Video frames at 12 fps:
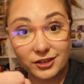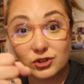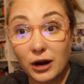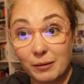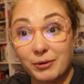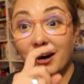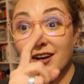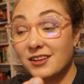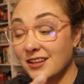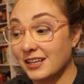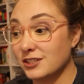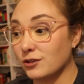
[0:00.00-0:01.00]
tripod,
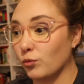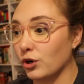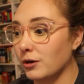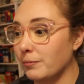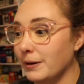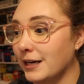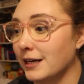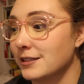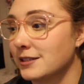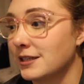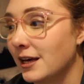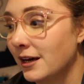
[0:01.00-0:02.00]
that's the word,
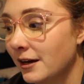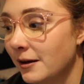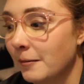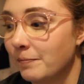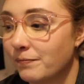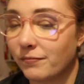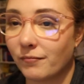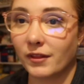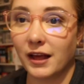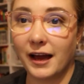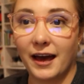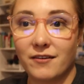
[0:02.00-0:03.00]
because
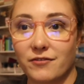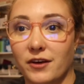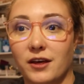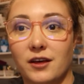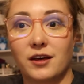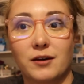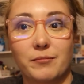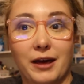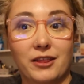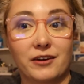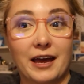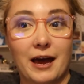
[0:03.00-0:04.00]
I have
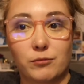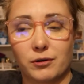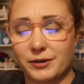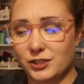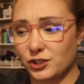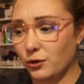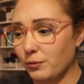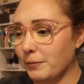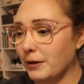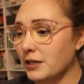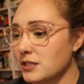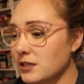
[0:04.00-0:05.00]
my other camera on my Joby,
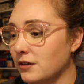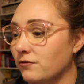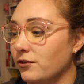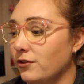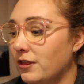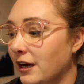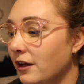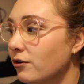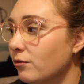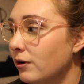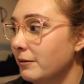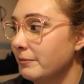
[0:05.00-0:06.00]
but I was looking for the
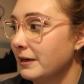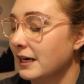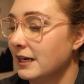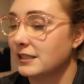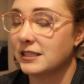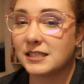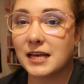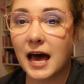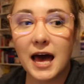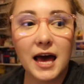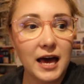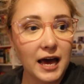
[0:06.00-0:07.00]
other one because
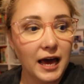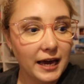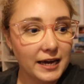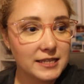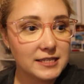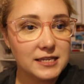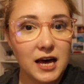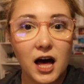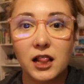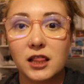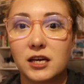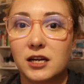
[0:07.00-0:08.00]
it's
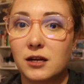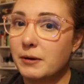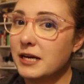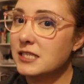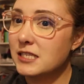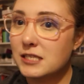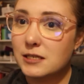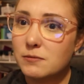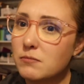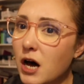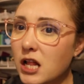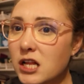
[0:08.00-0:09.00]
a little bit
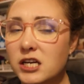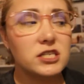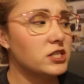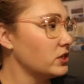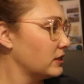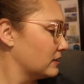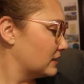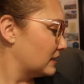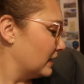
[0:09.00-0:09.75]
smaller, so I was